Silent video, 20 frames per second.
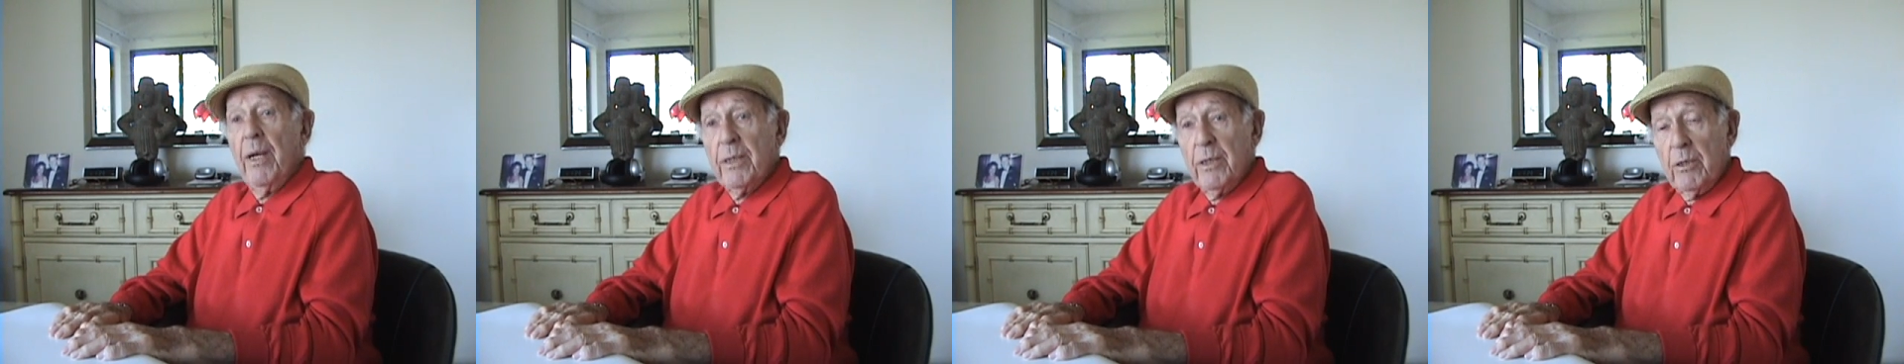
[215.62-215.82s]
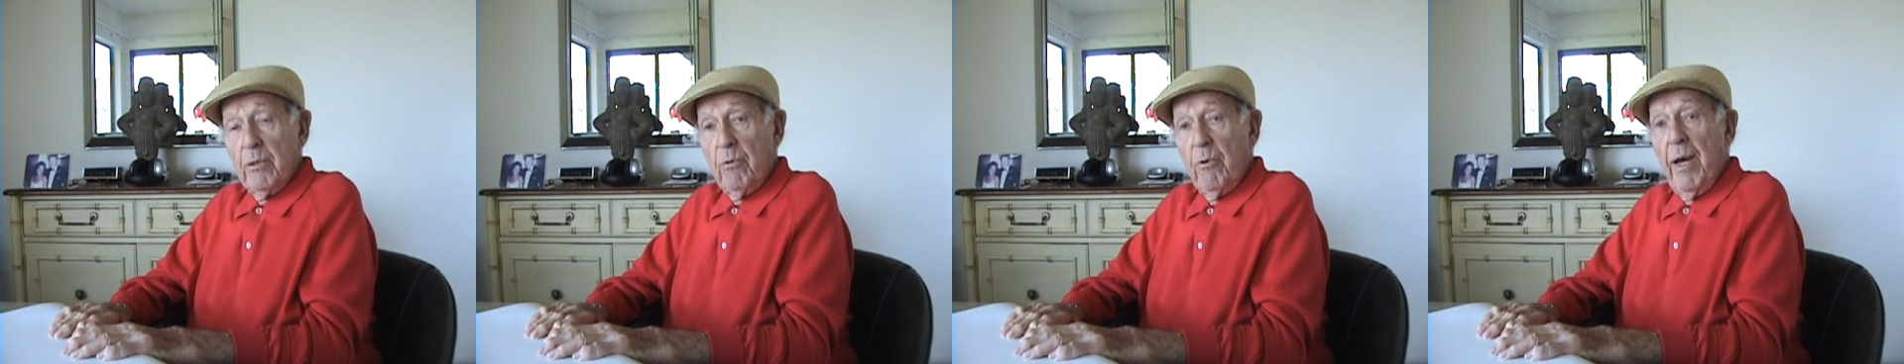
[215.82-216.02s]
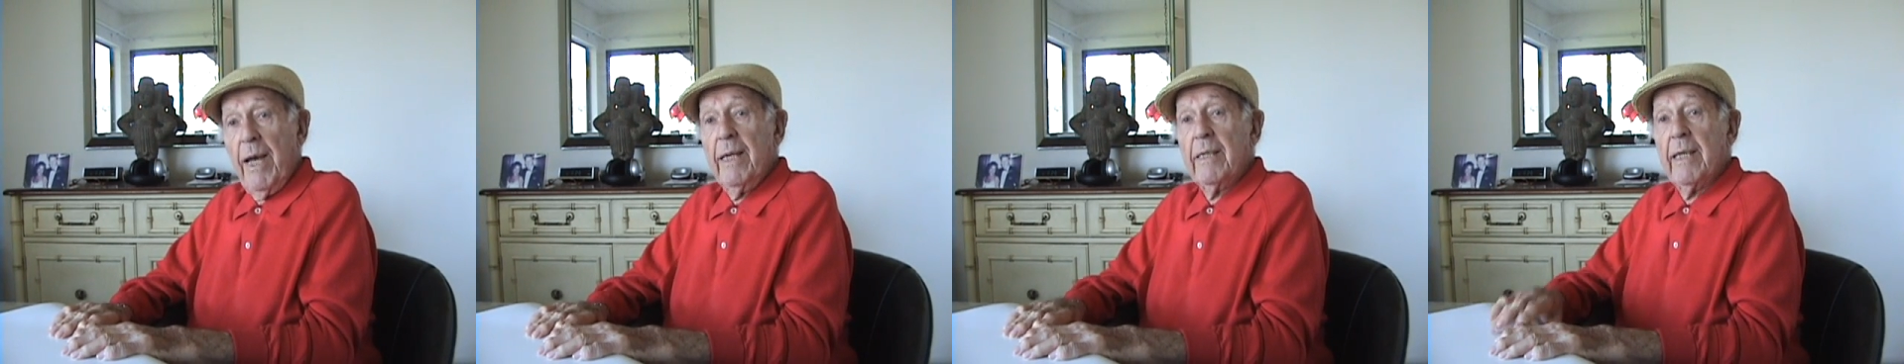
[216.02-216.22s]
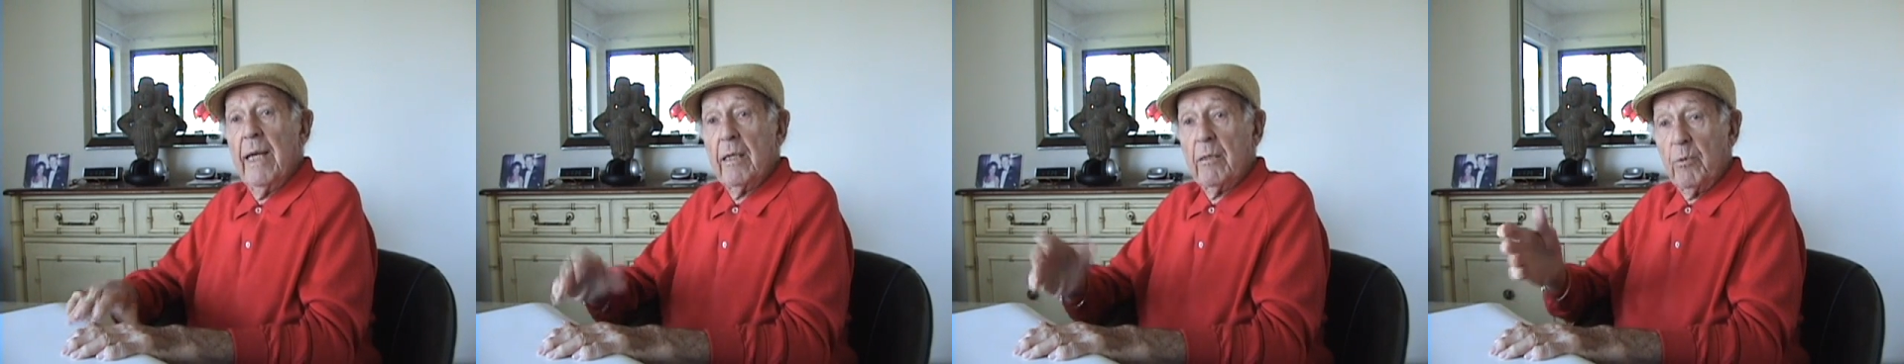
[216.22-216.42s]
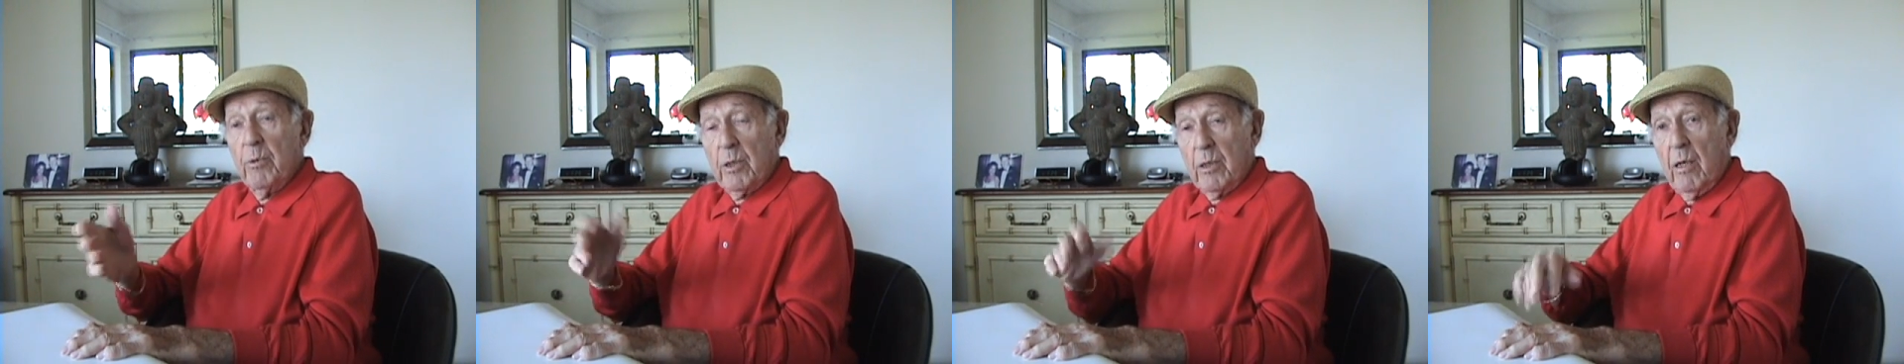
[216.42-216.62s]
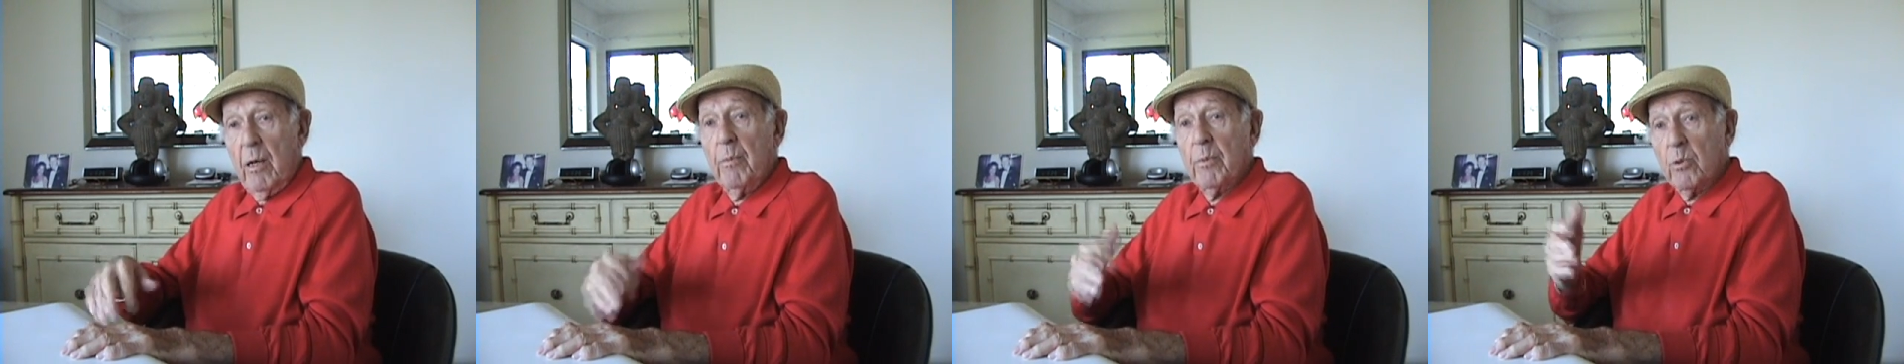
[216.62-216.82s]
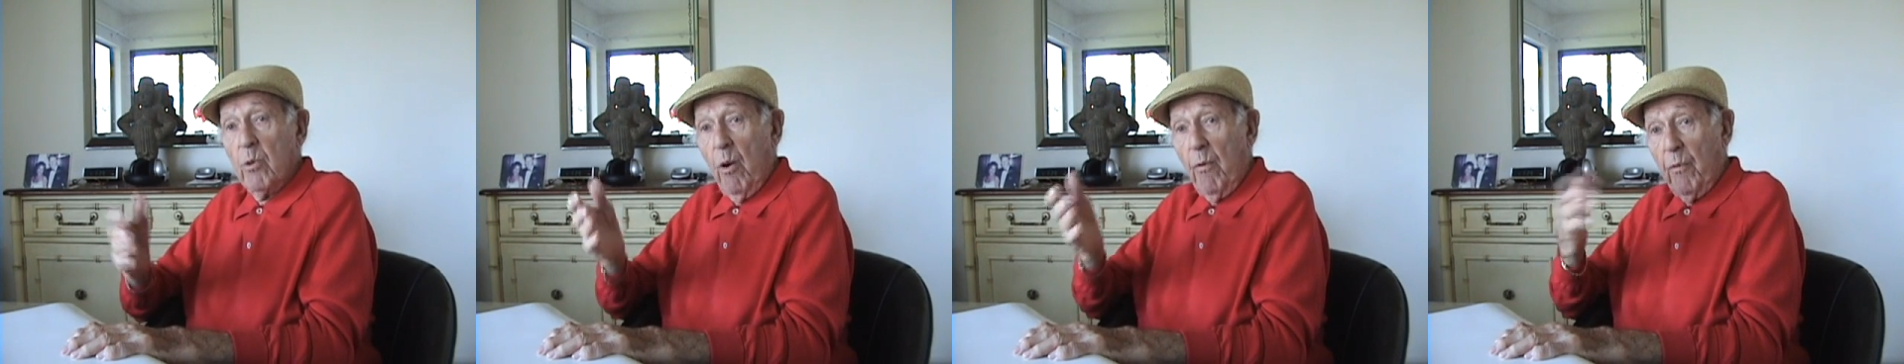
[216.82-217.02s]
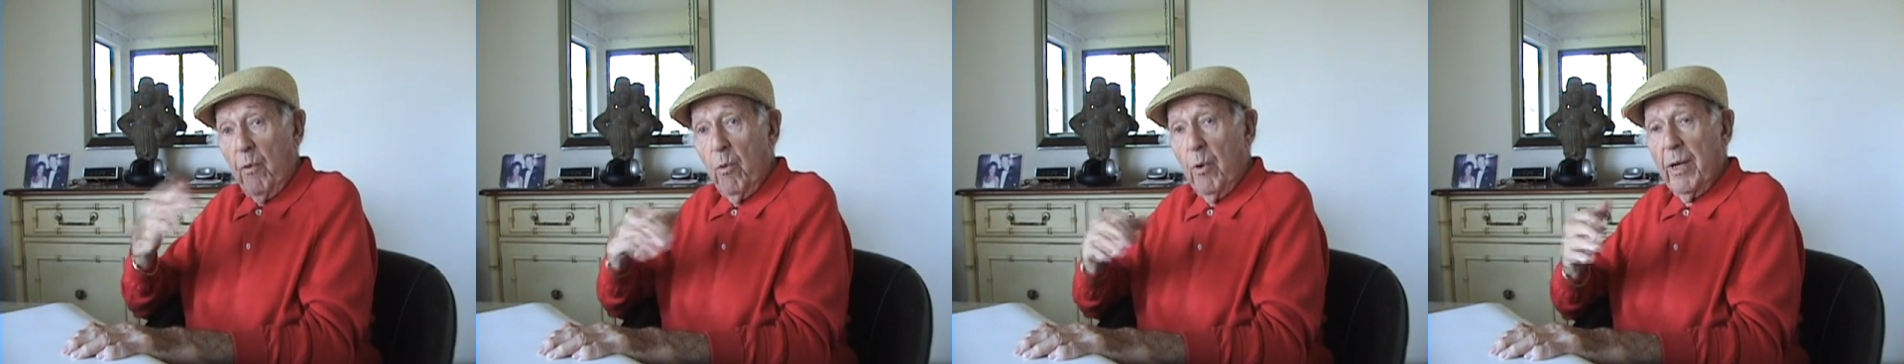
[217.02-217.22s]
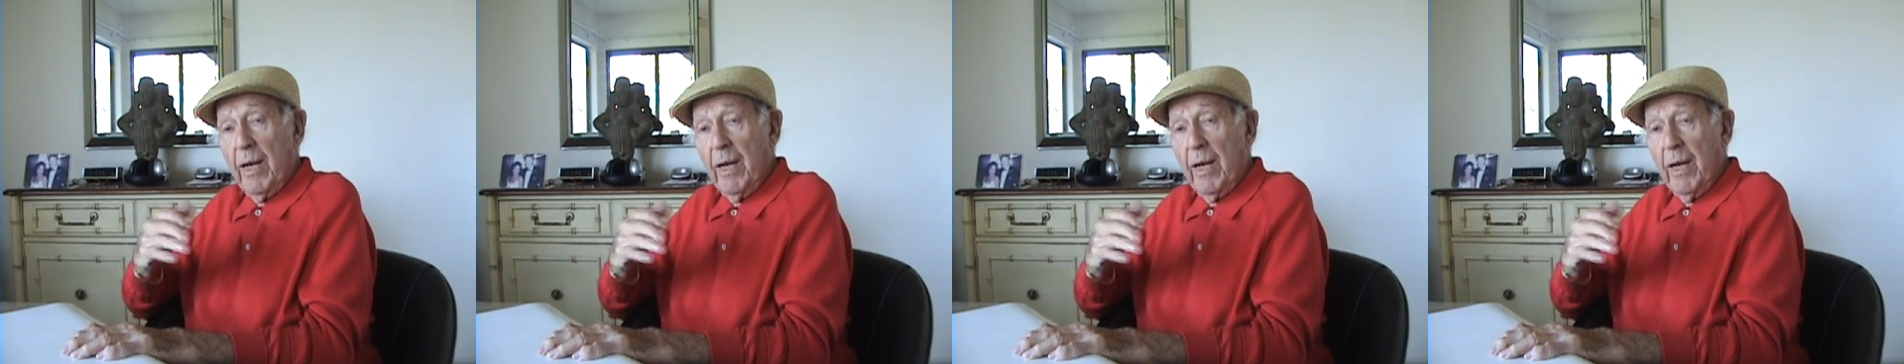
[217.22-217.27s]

Price is Right. That's what comes off of